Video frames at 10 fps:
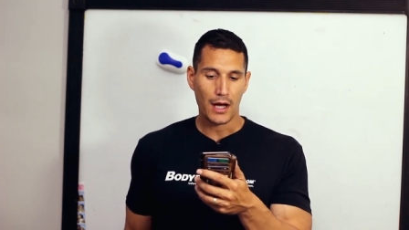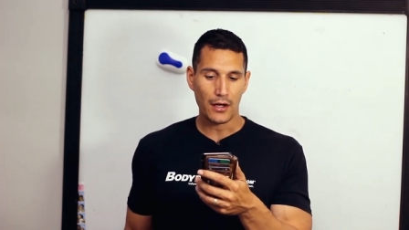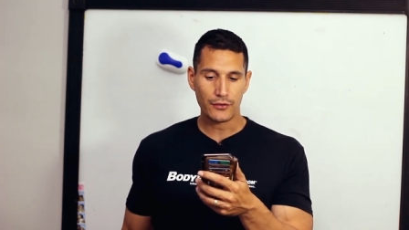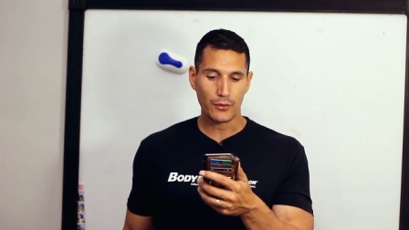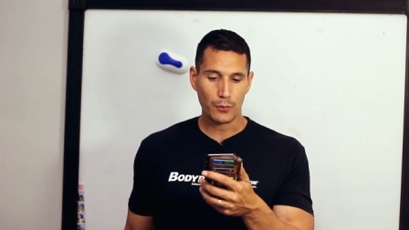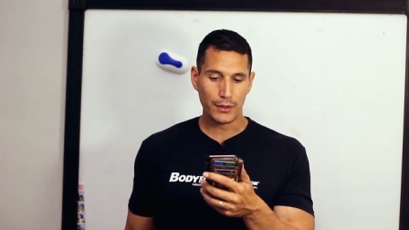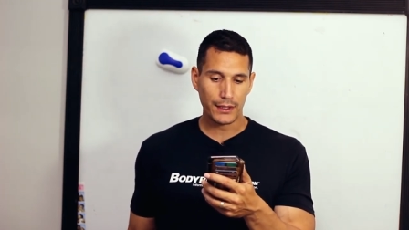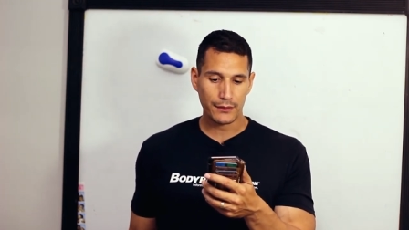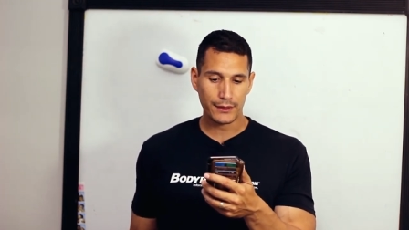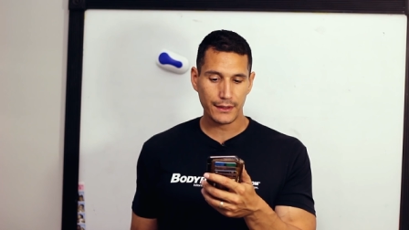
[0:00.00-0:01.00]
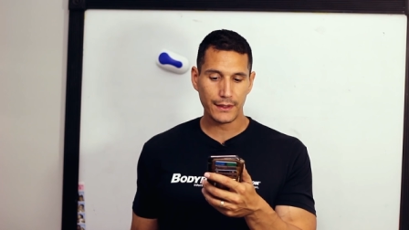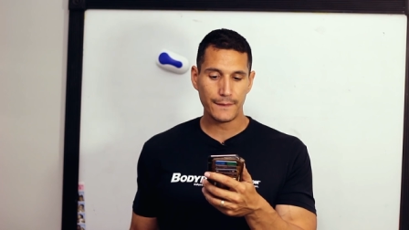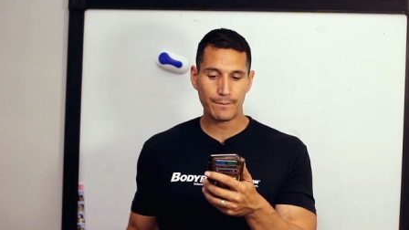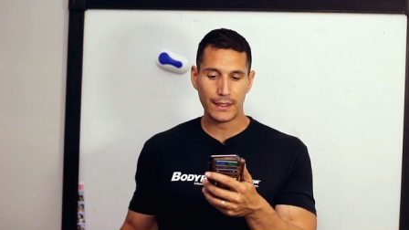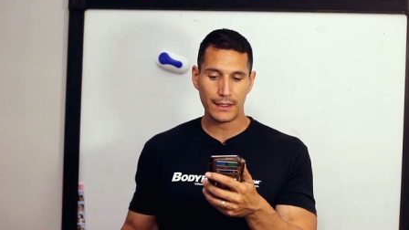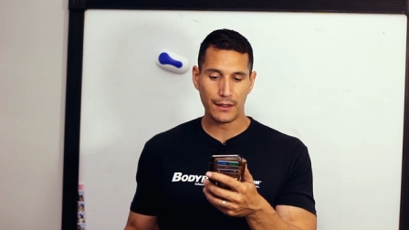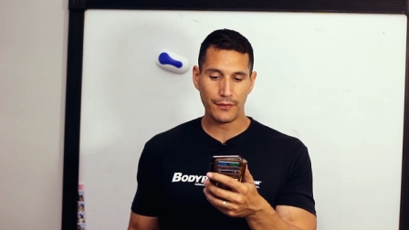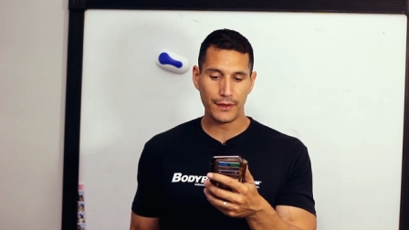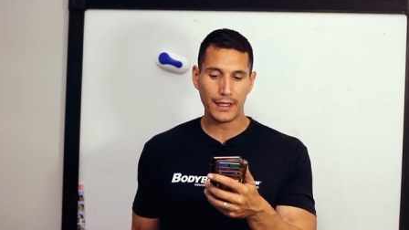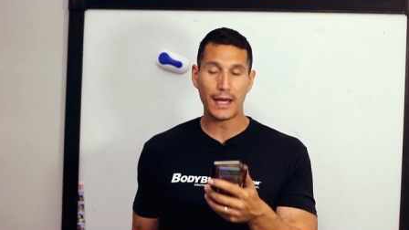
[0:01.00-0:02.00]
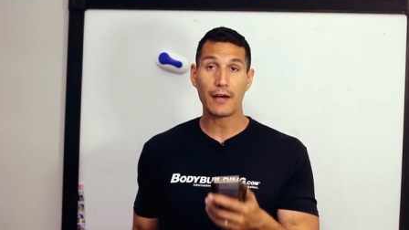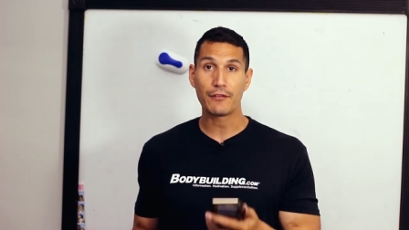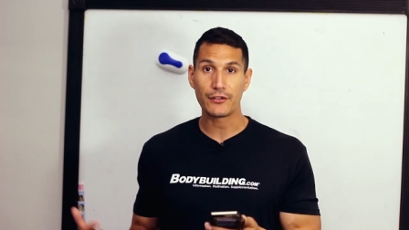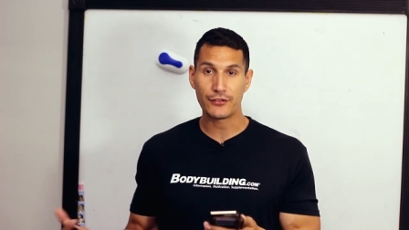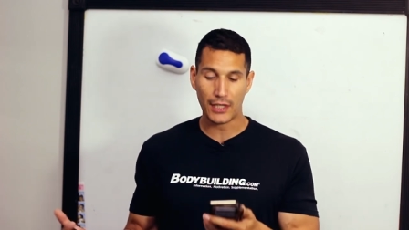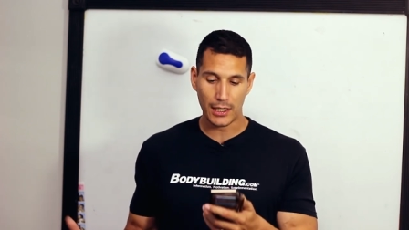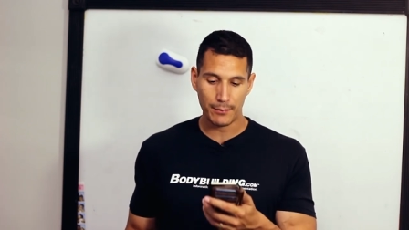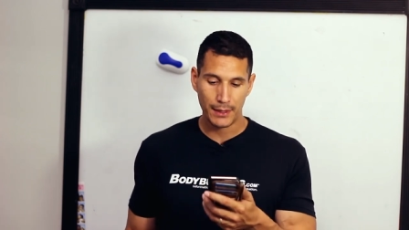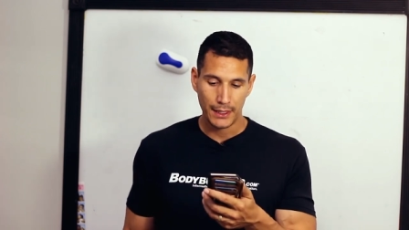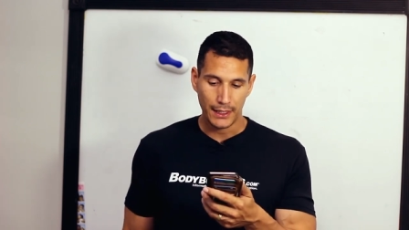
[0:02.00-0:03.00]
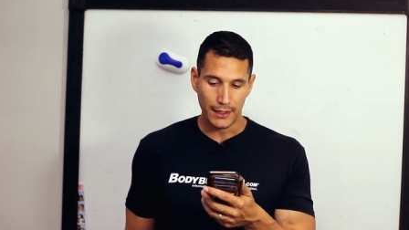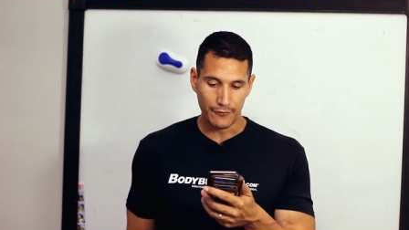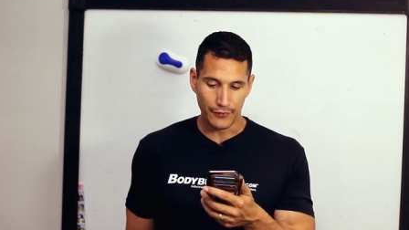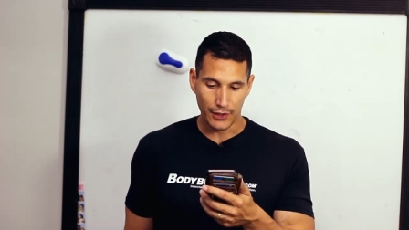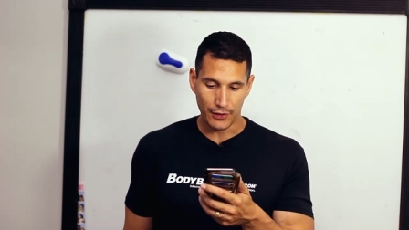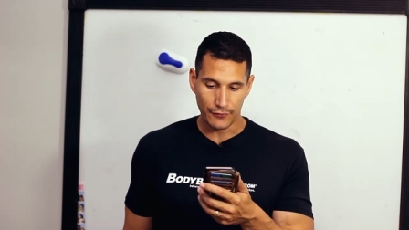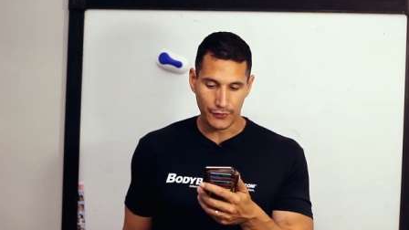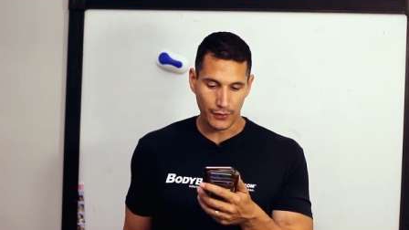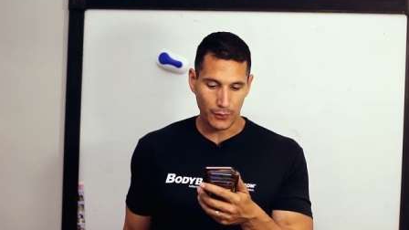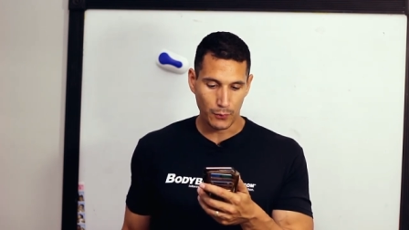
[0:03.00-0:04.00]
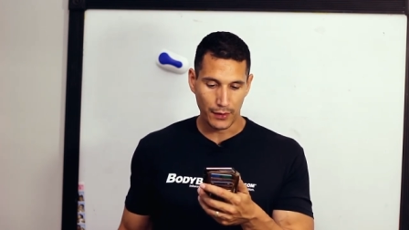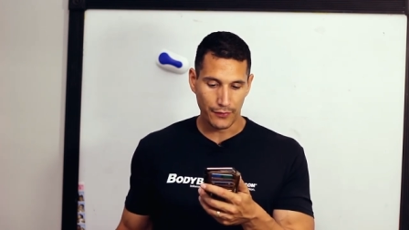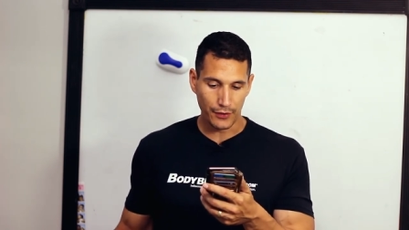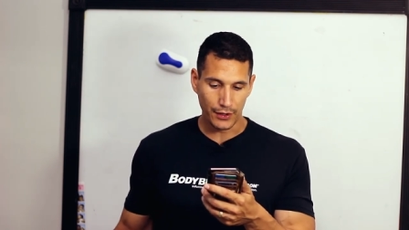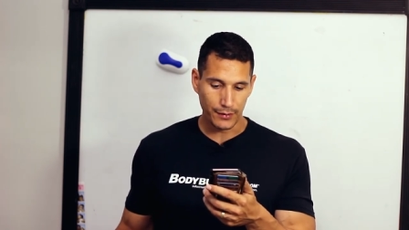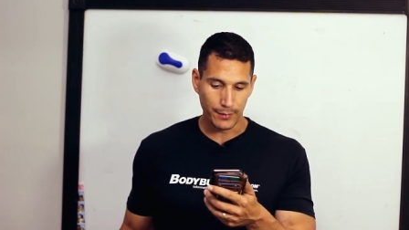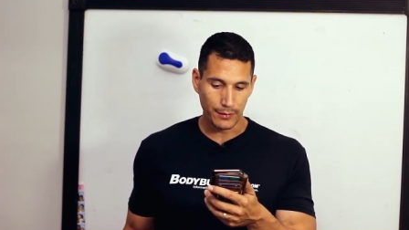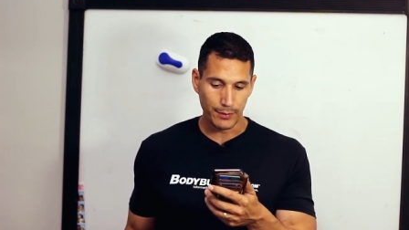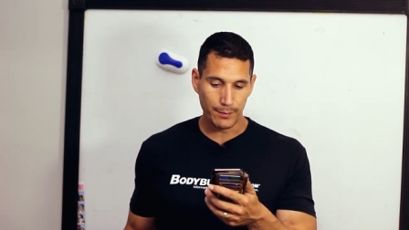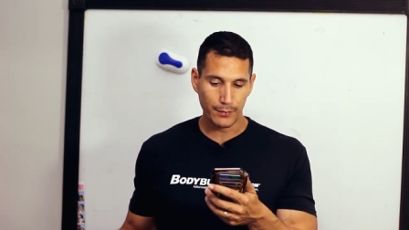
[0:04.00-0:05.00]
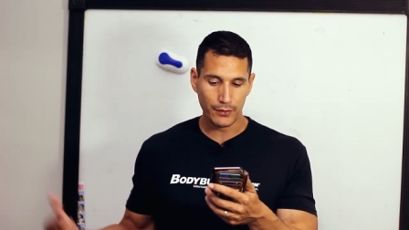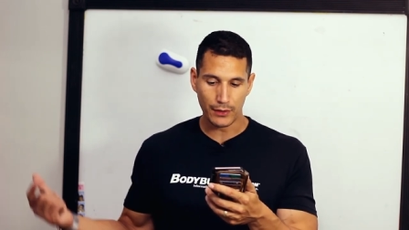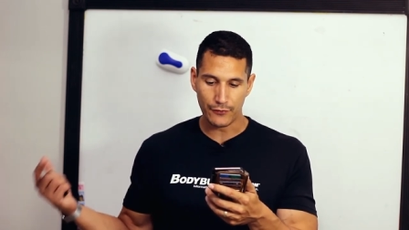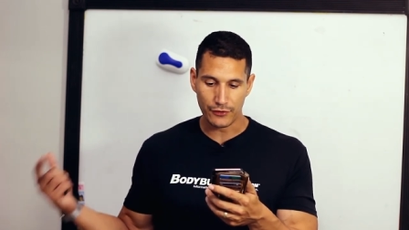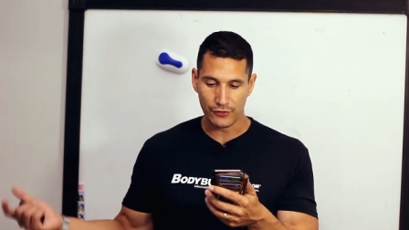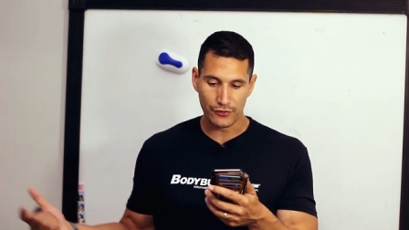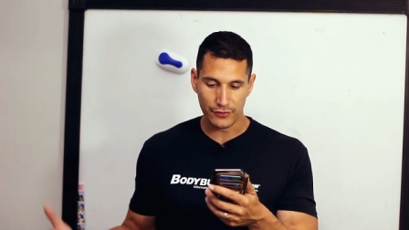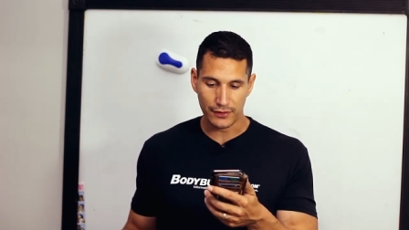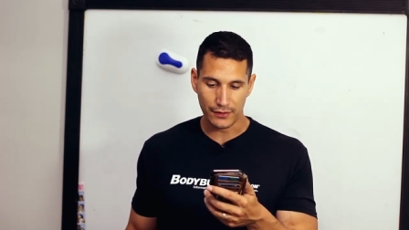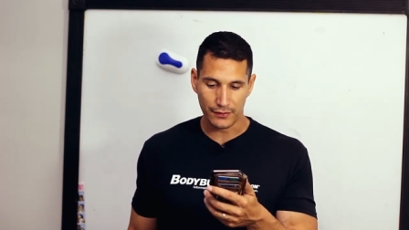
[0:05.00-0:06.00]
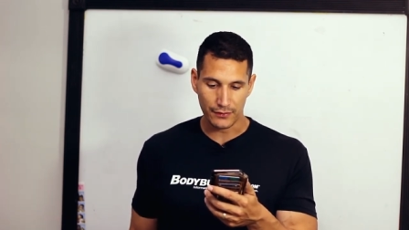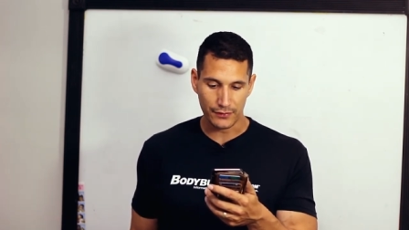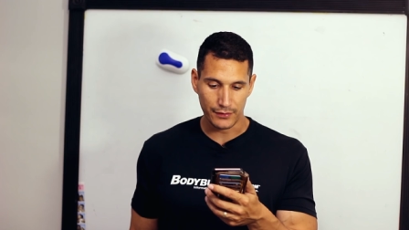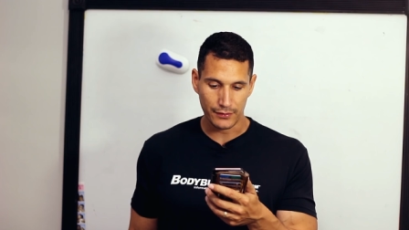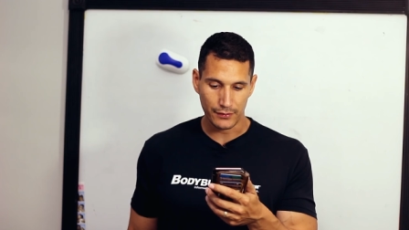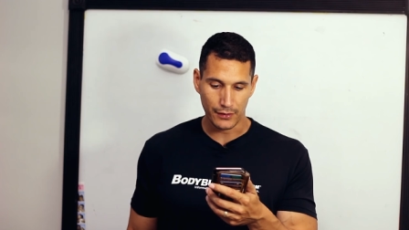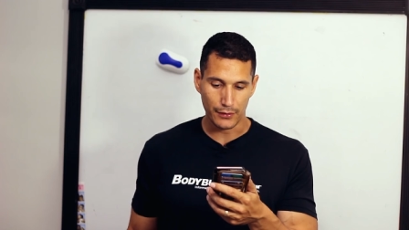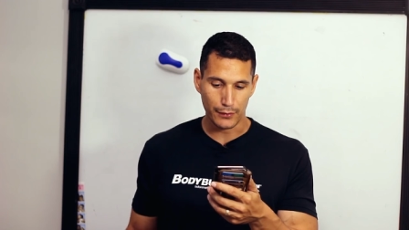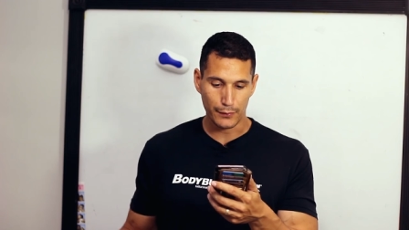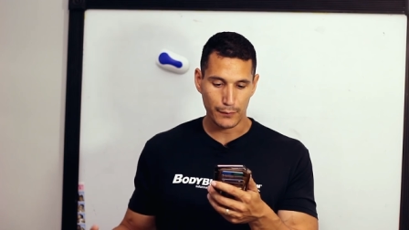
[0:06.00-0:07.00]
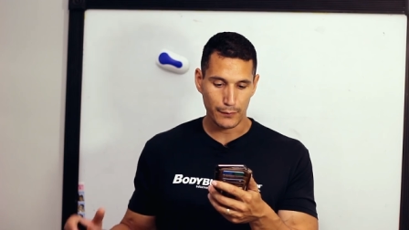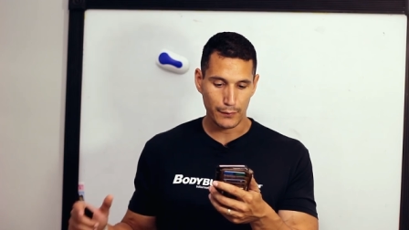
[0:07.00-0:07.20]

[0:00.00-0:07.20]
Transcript: I also work out daily, eat healthy. I have a job involved with talking to many people, don't have social skills or